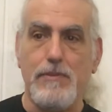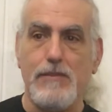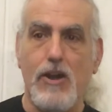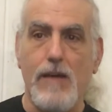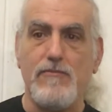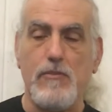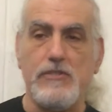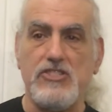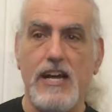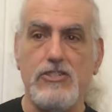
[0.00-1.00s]
big problem for
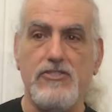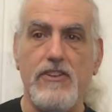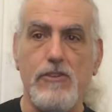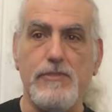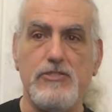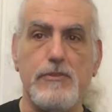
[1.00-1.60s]
massage therapists,